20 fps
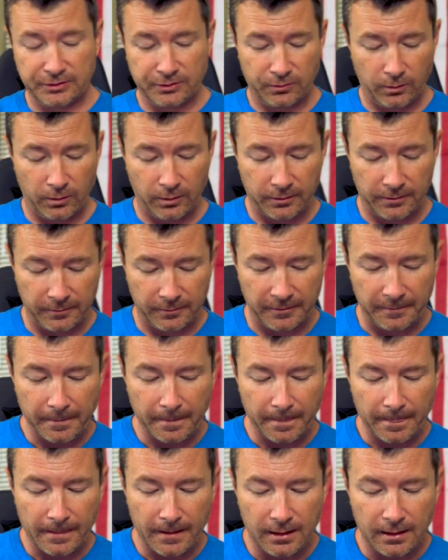you're wondering.
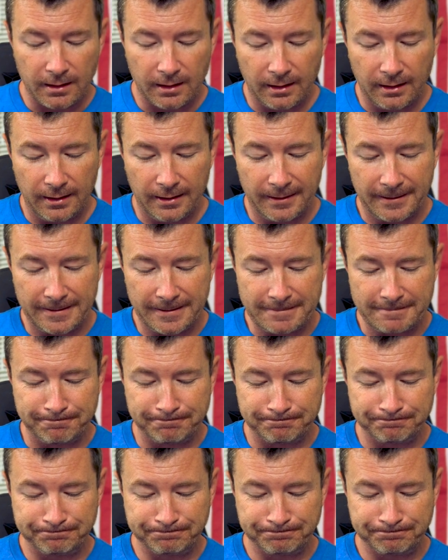But um,